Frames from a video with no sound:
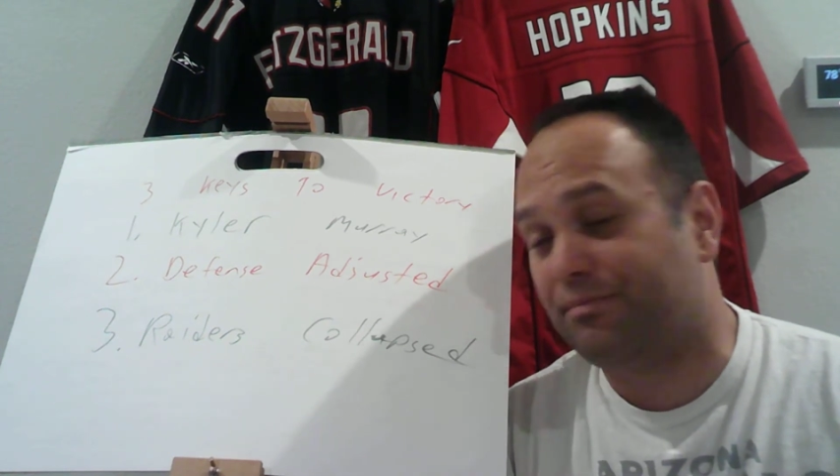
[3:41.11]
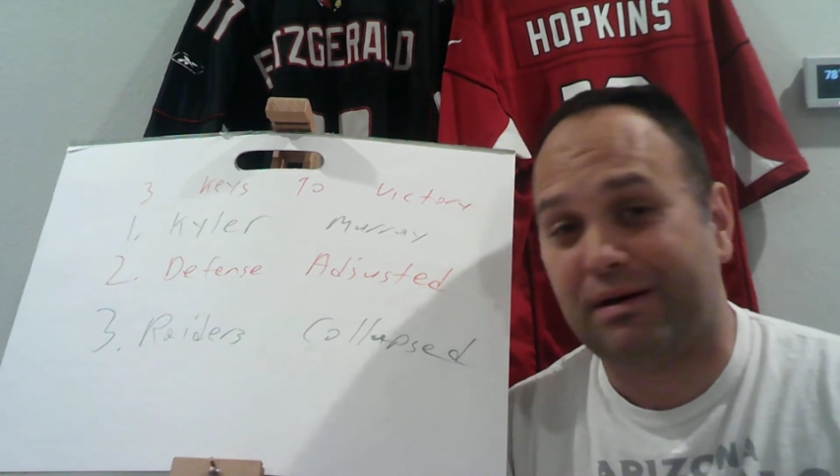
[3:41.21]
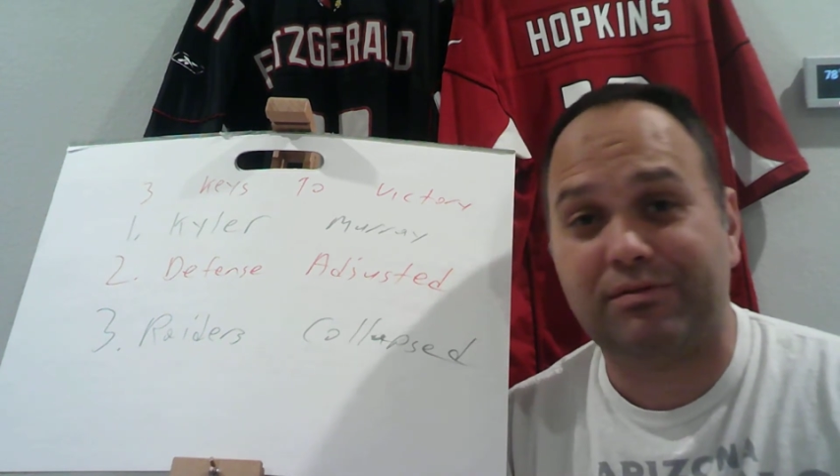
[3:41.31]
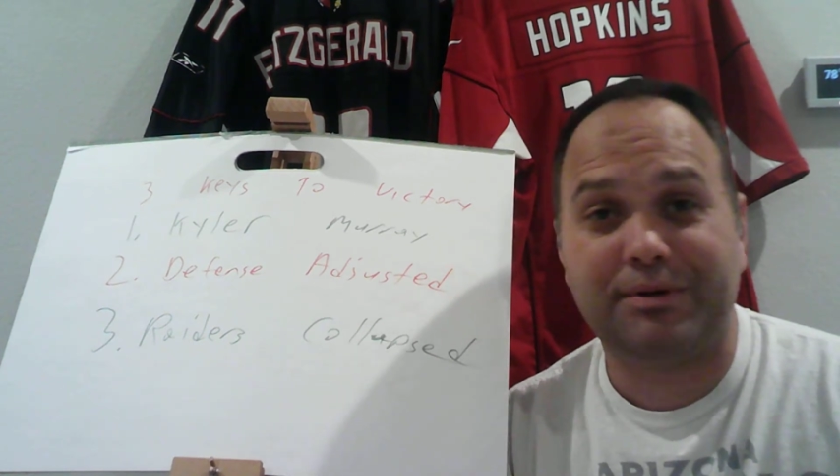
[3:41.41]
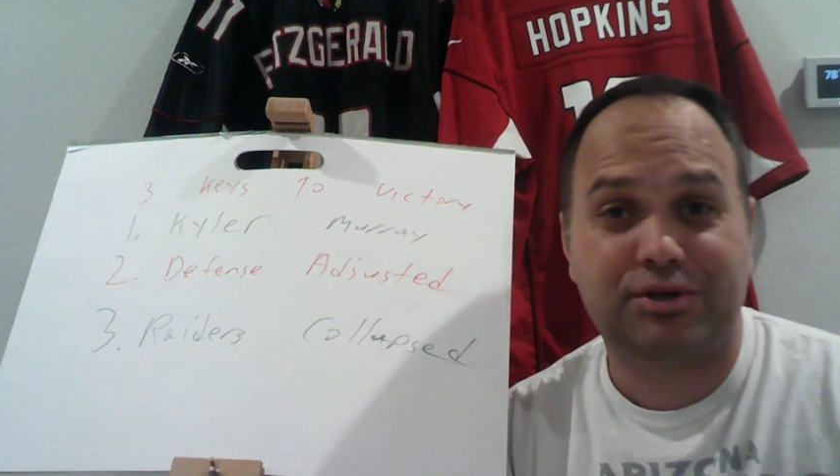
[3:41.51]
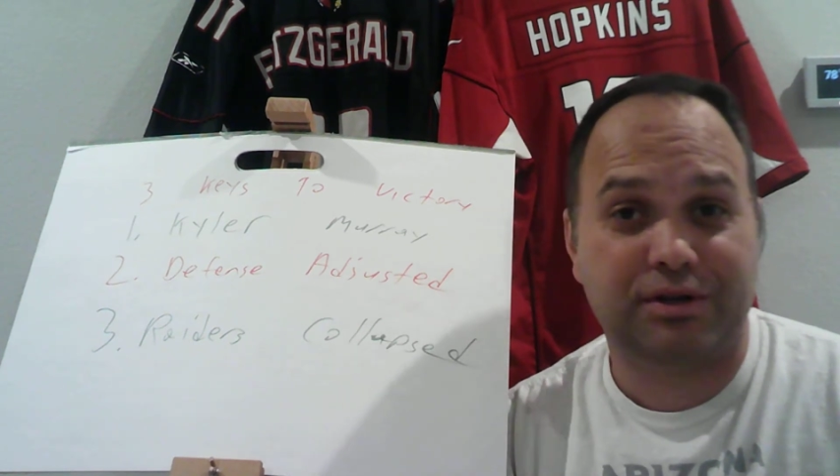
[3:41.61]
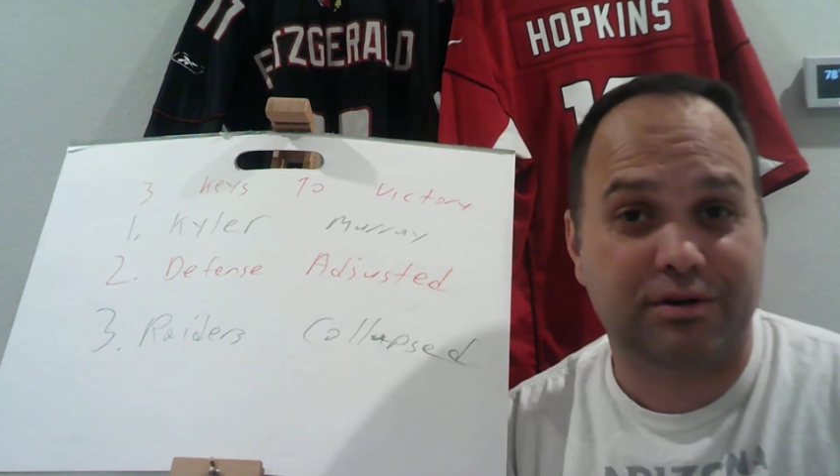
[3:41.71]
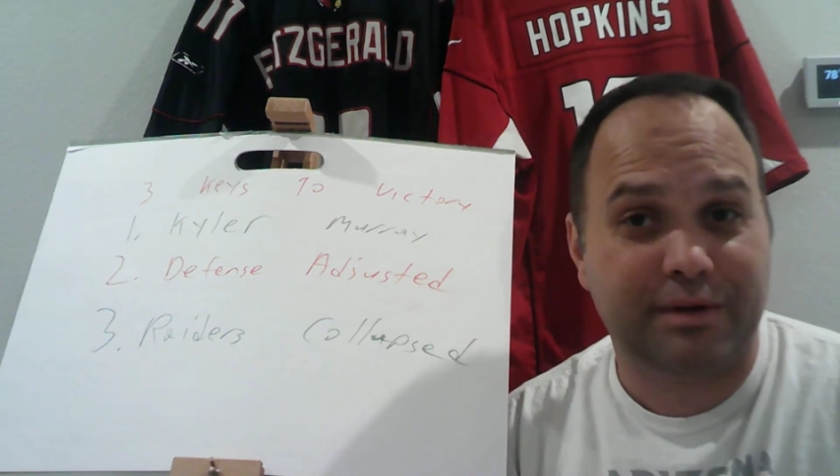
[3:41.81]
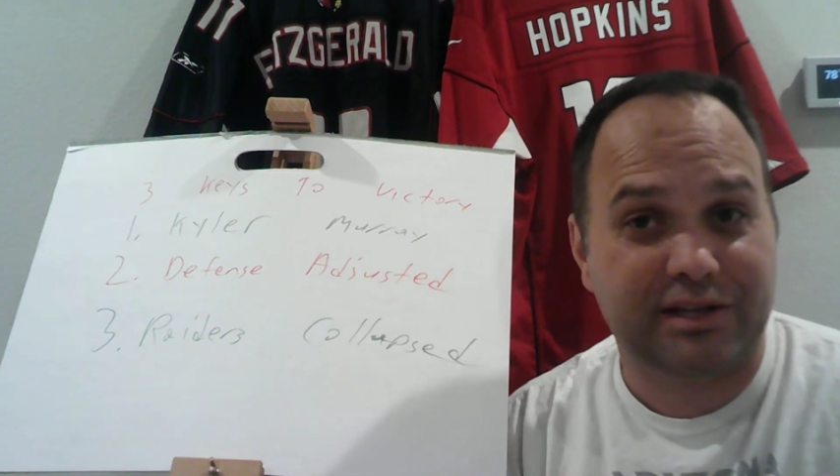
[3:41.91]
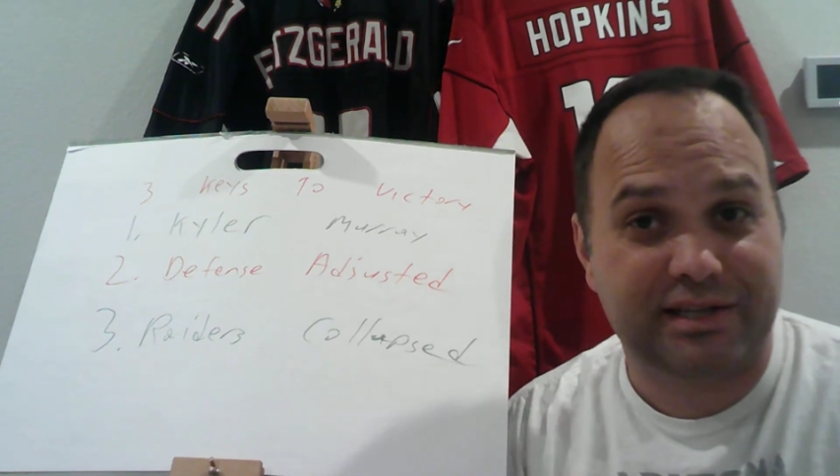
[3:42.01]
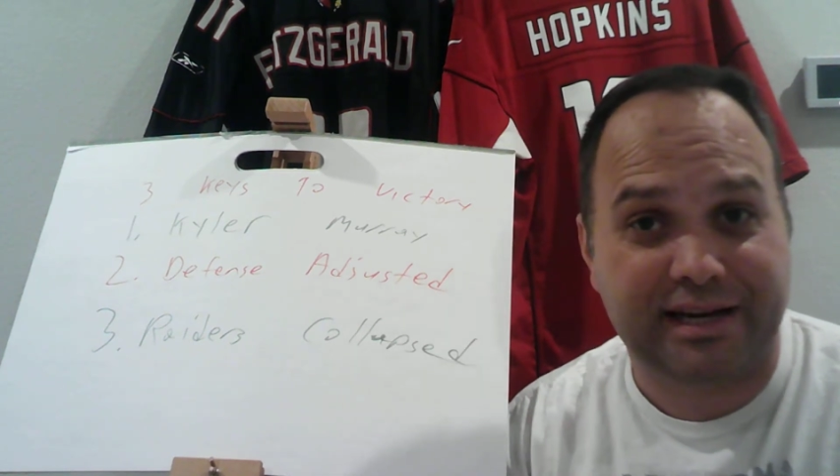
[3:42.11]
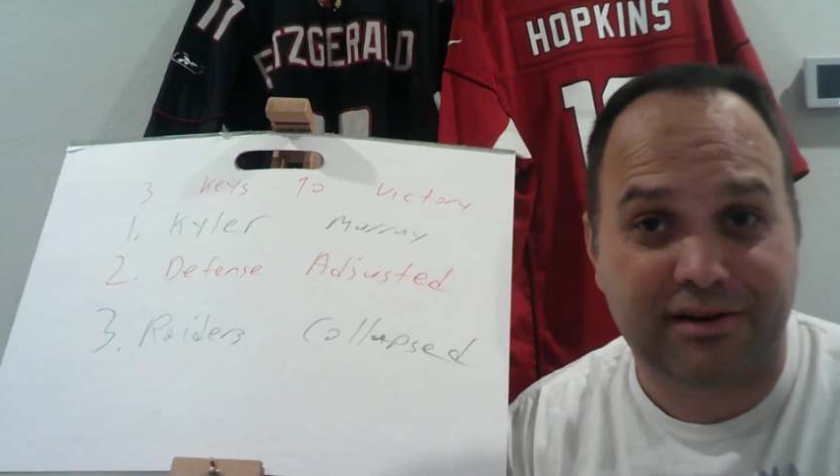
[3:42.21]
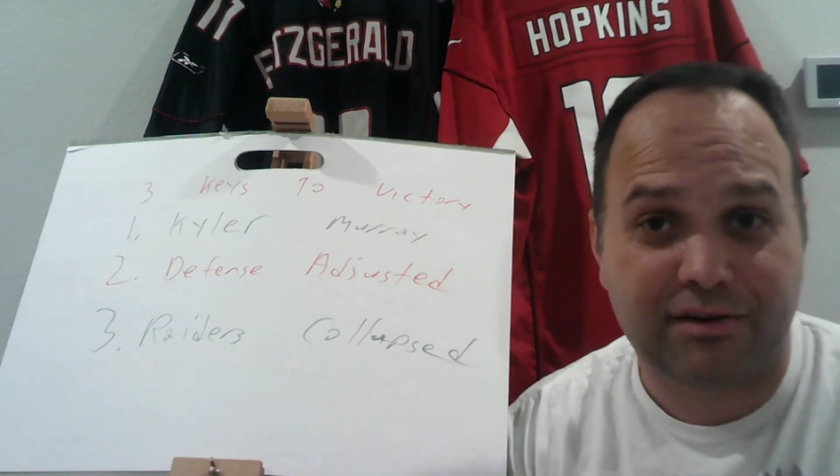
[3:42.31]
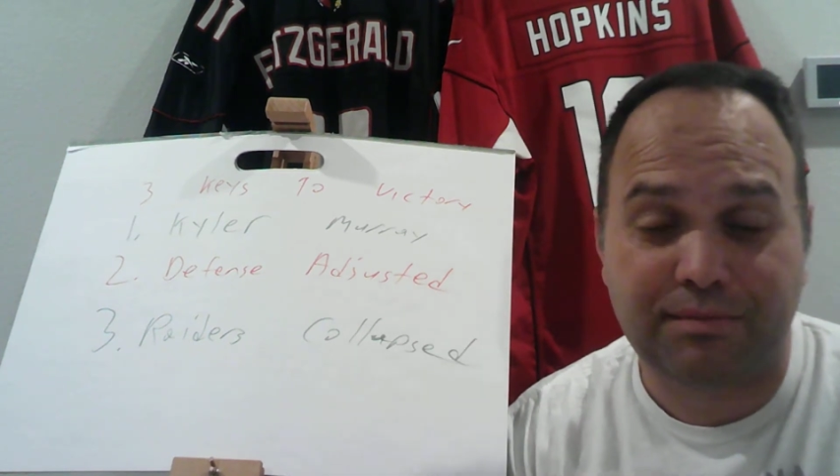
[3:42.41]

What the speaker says: Probably should have went down,